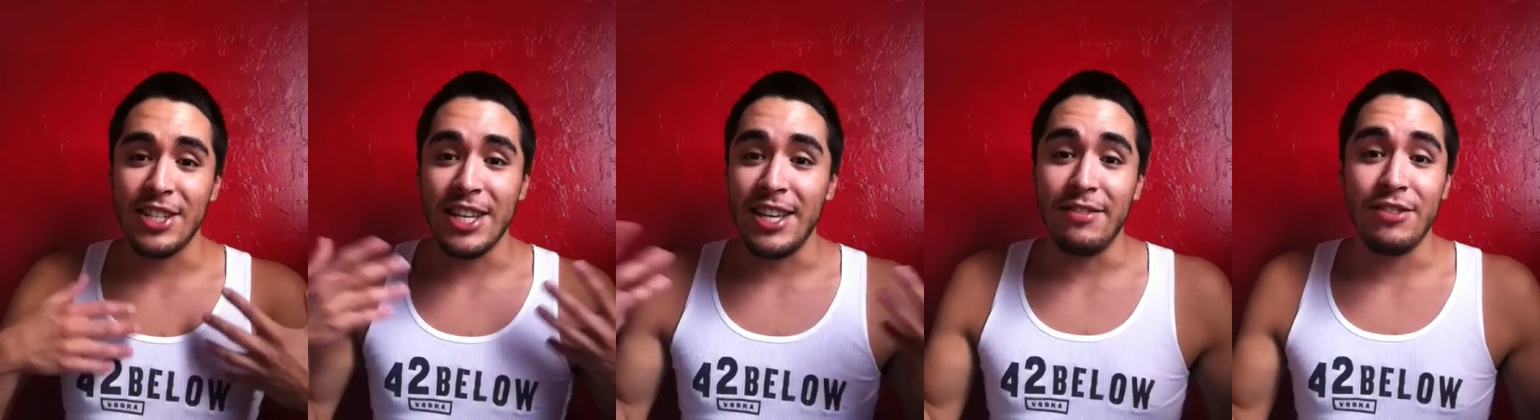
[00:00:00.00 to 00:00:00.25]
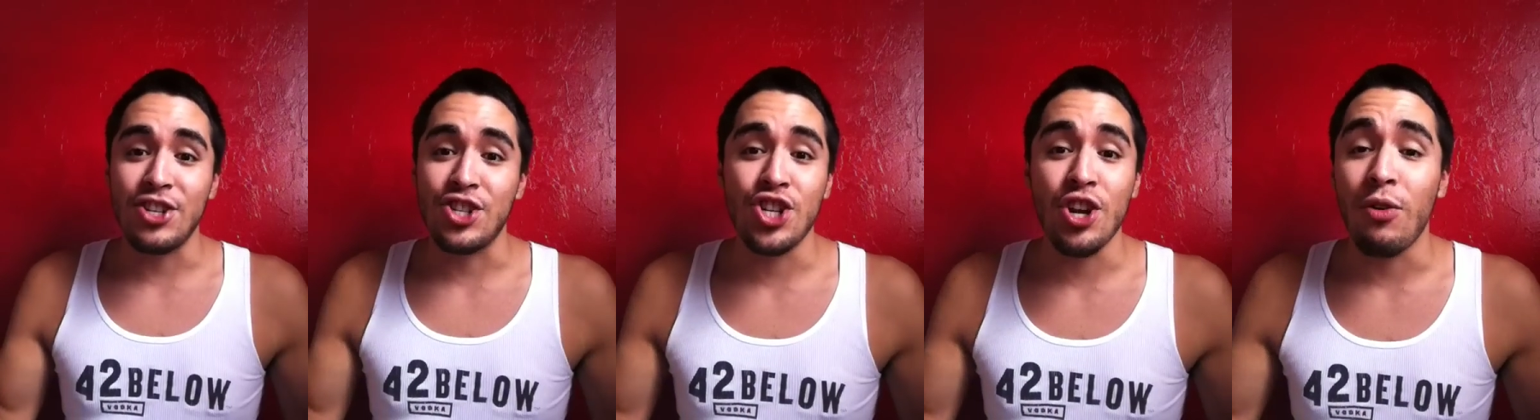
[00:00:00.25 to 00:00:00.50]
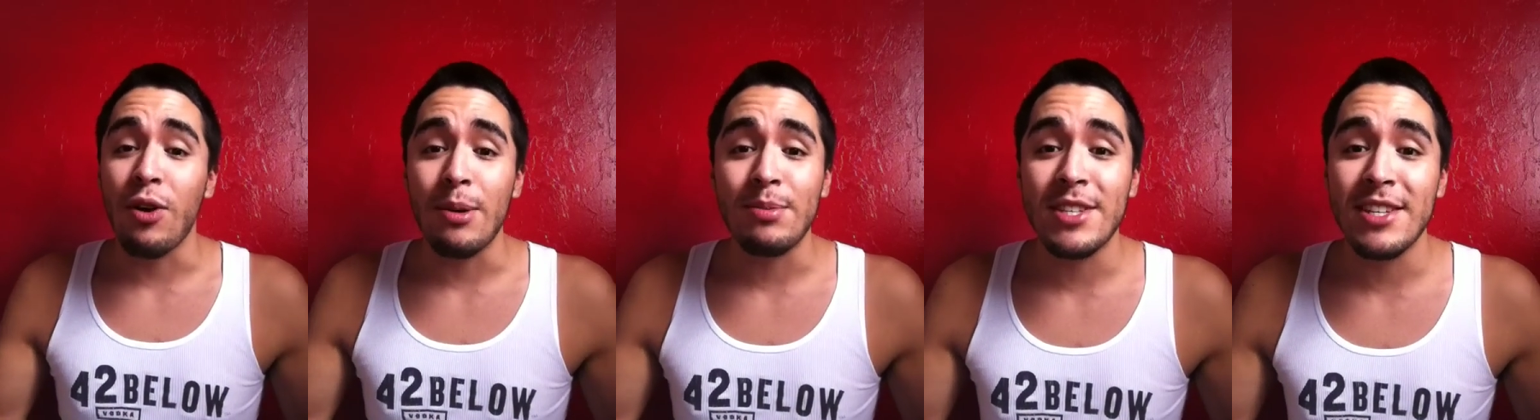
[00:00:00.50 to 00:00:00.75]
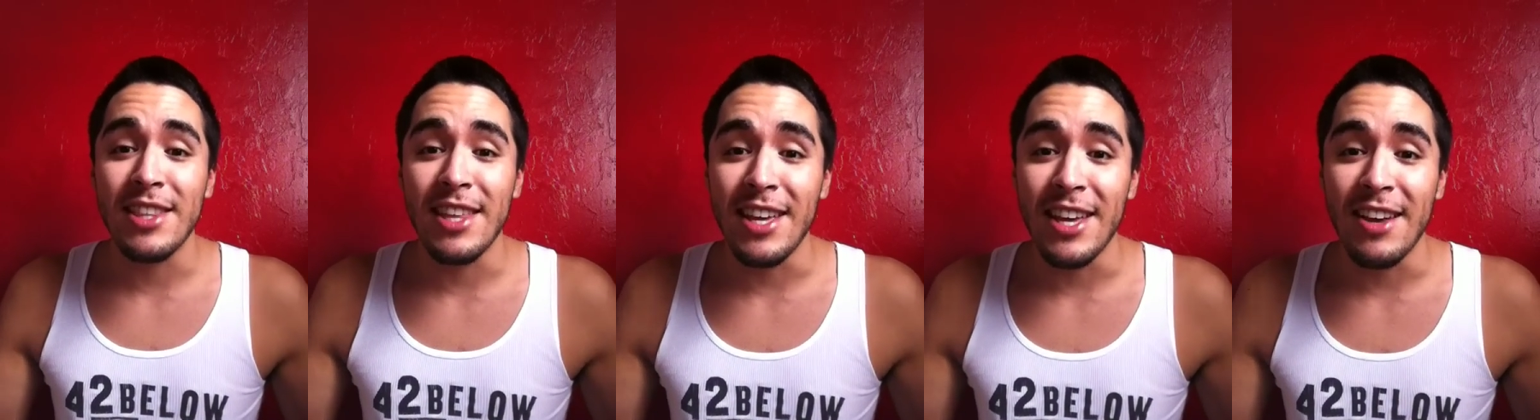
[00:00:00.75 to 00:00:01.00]
even show up
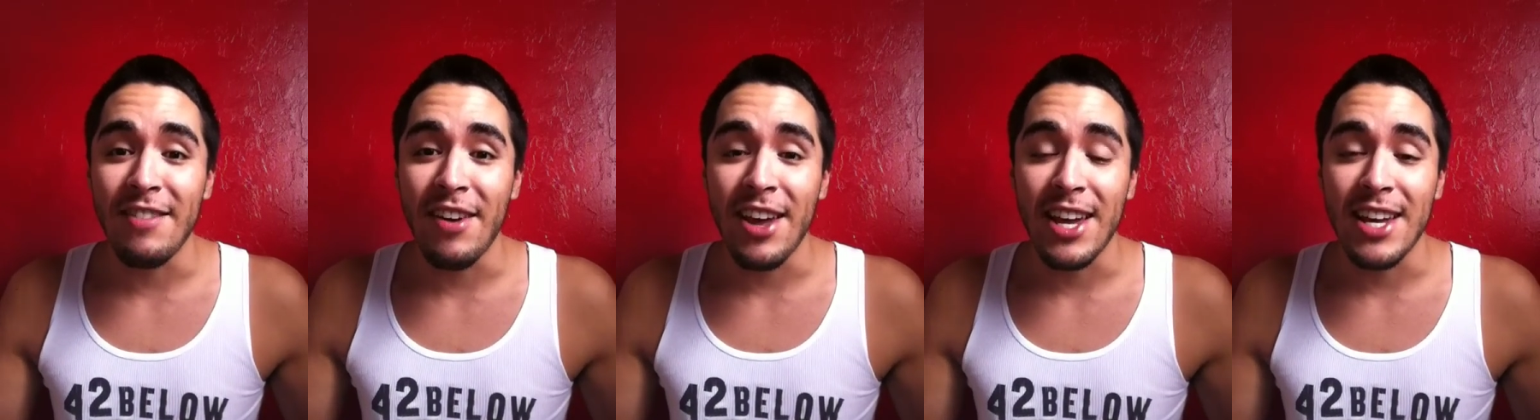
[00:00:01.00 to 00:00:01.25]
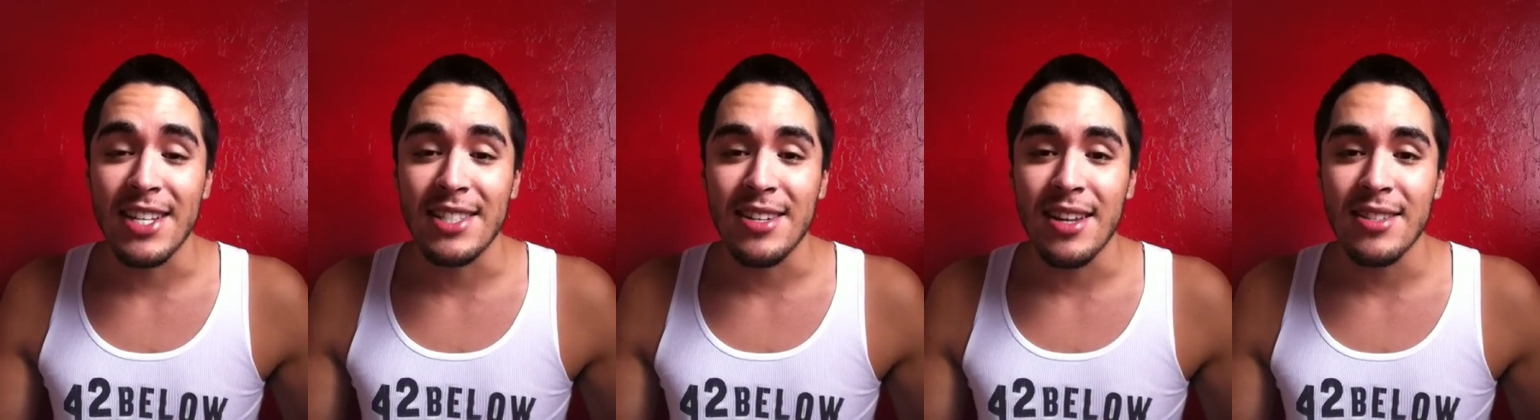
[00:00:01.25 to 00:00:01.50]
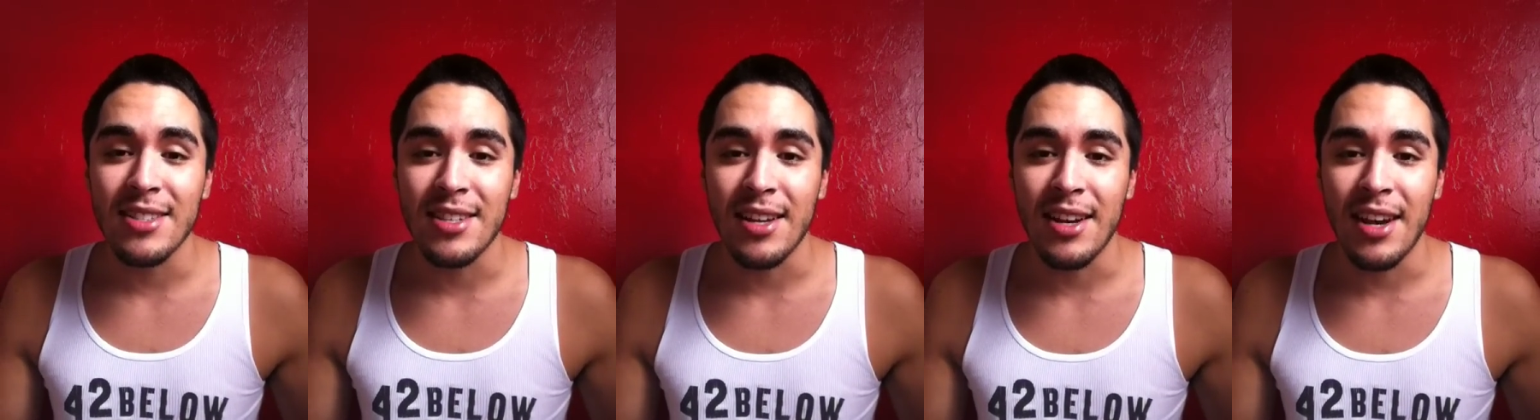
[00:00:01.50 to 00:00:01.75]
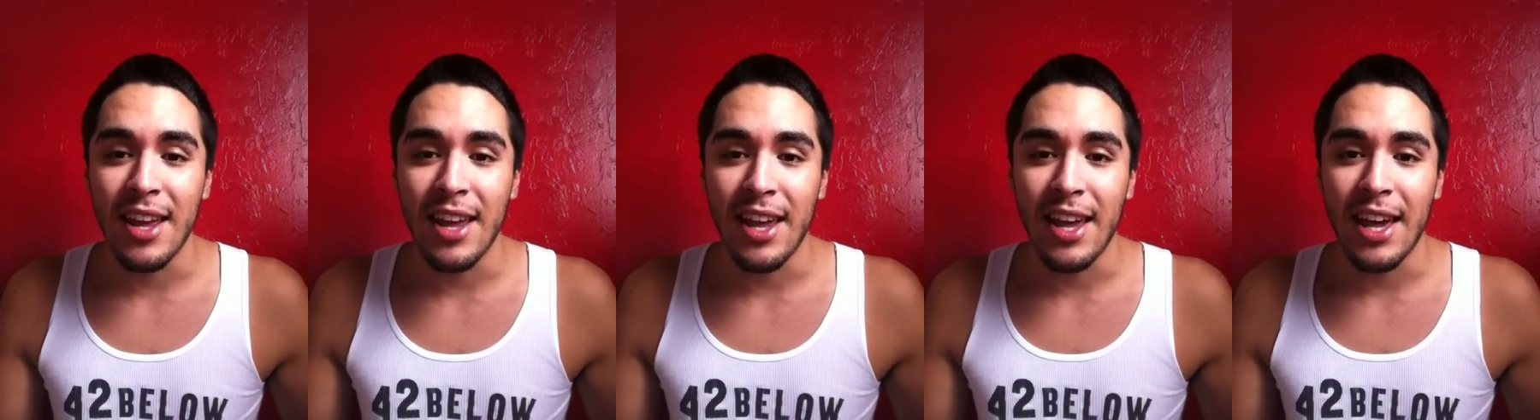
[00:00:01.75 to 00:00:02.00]
to the event, it's on
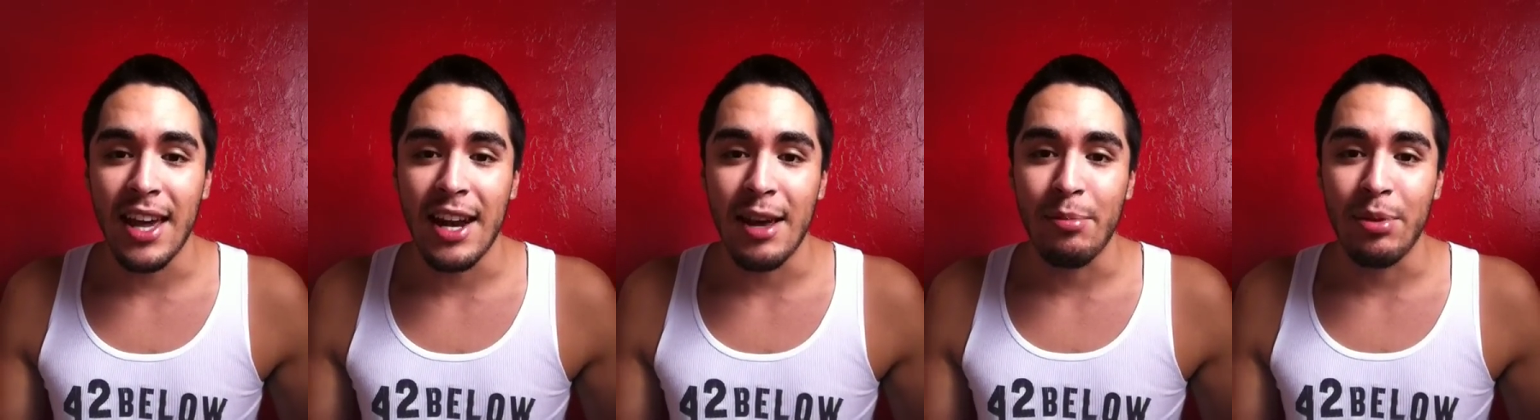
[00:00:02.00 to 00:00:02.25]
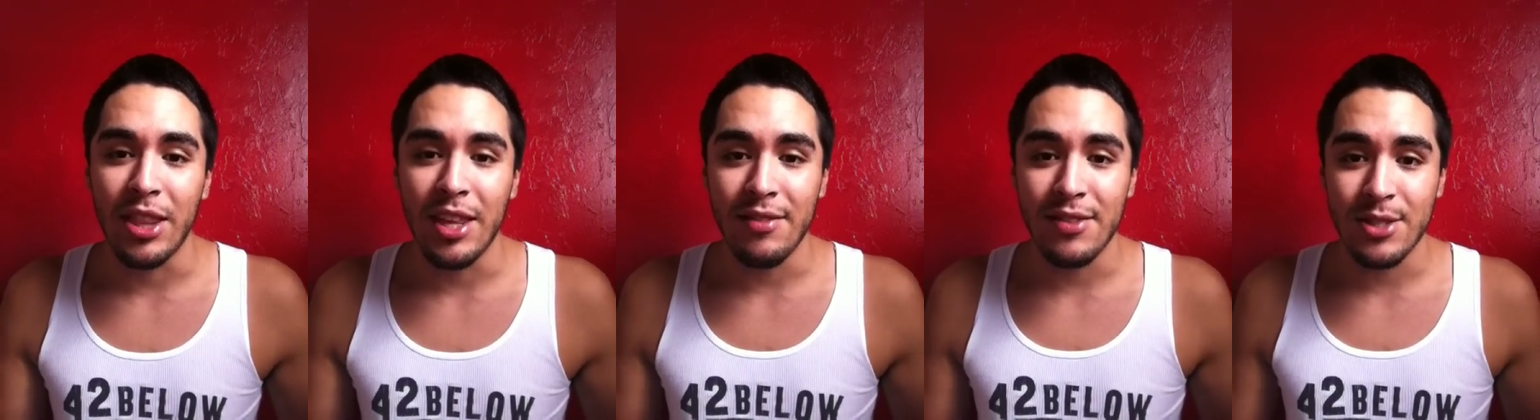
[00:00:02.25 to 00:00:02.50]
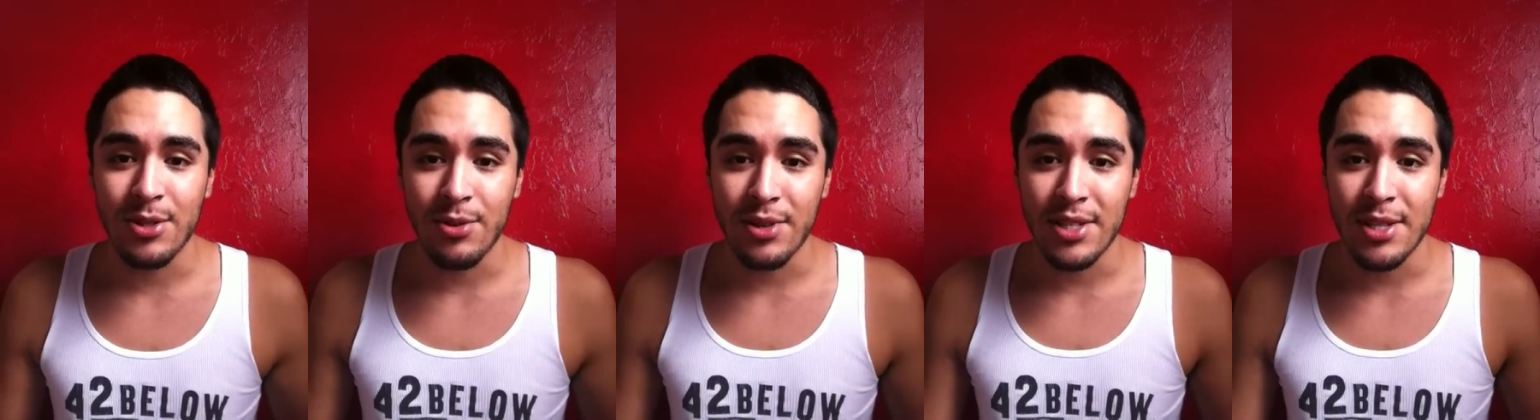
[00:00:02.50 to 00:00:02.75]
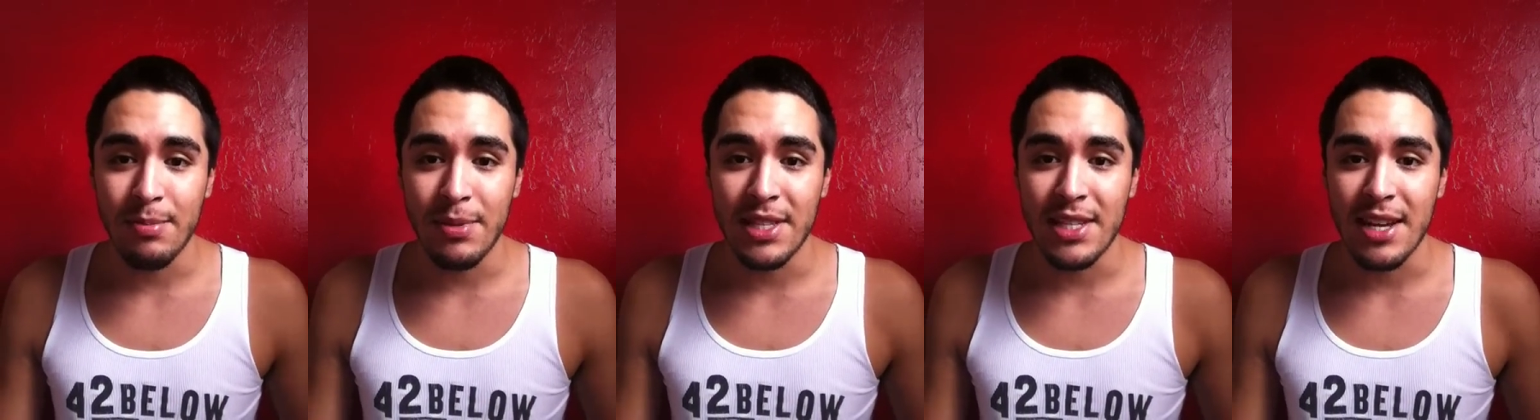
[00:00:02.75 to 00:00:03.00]
Sunday, and I believe it's
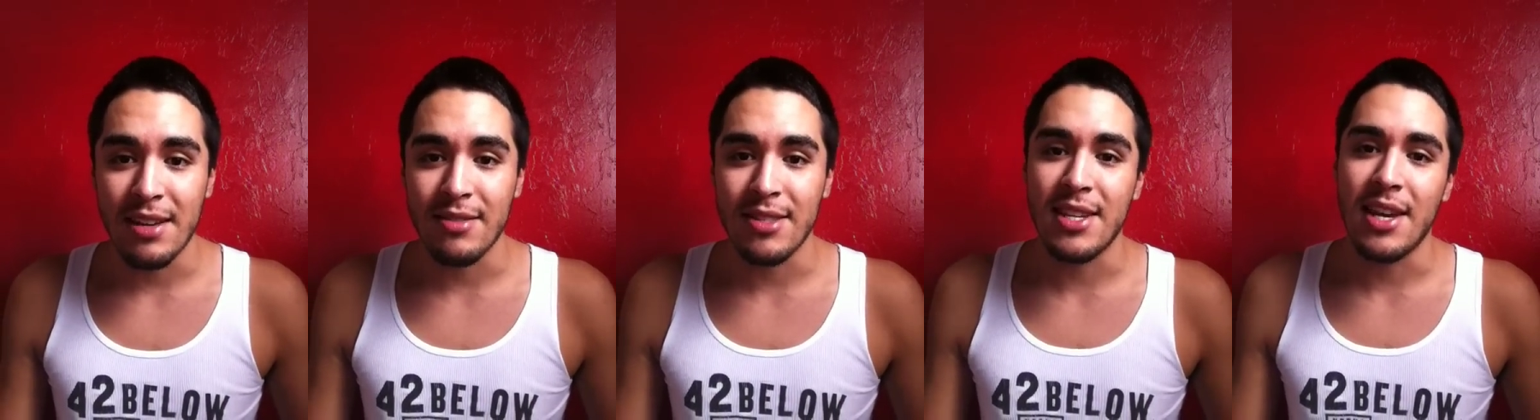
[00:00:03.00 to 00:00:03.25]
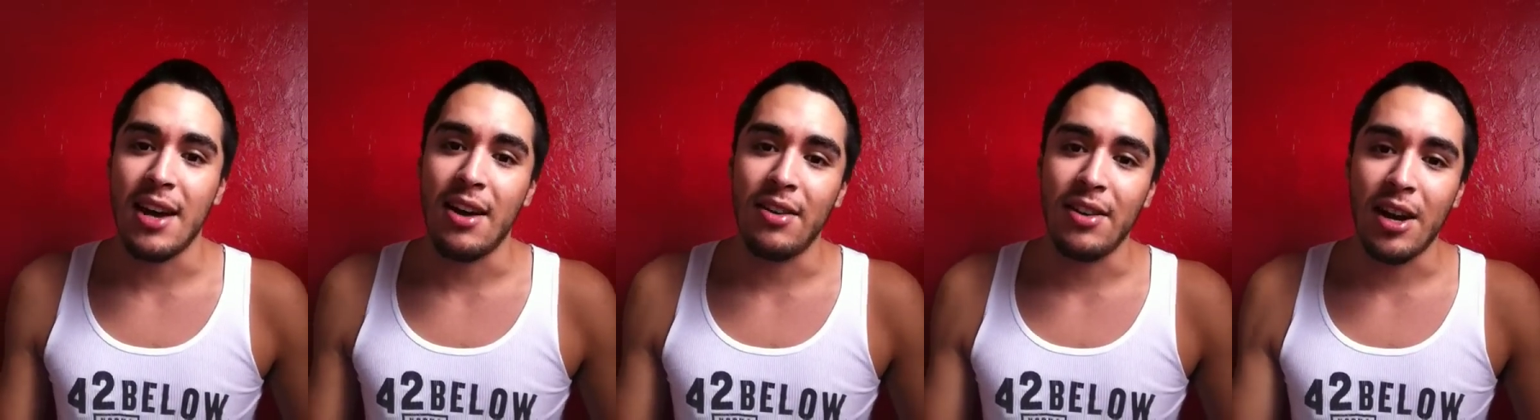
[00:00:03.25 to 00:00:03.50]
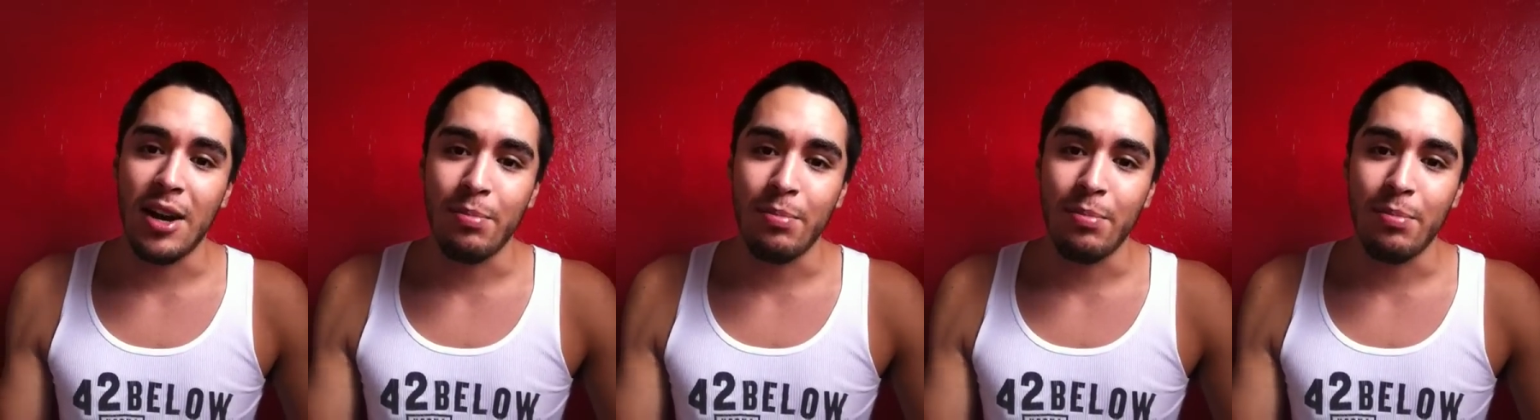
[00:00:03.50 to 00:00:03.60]
going to be downtown.